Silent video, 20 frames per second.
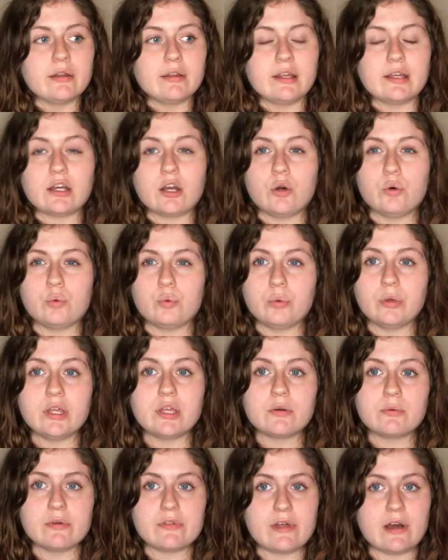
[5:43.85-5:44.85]
like a
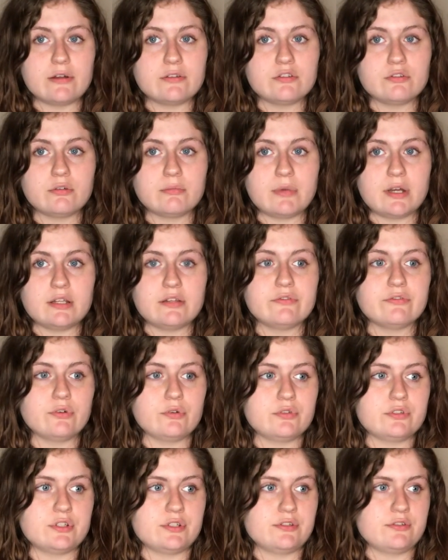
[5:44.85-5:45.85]
week without doing my
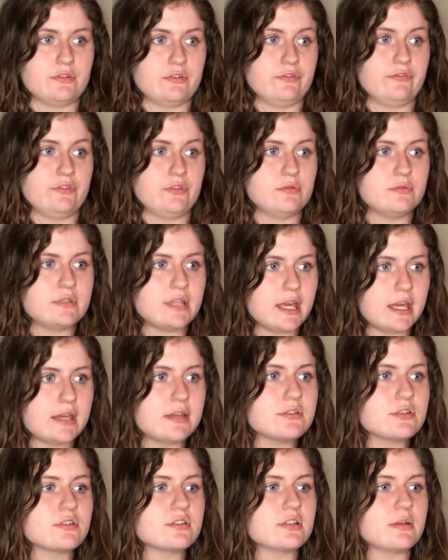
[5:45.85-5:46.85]
devotions, or a few
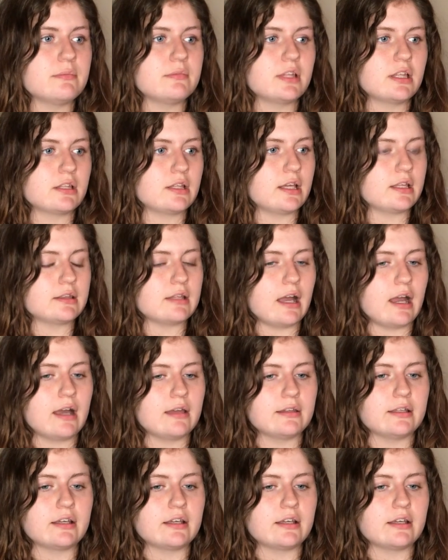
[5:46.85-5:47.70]
days or something like that.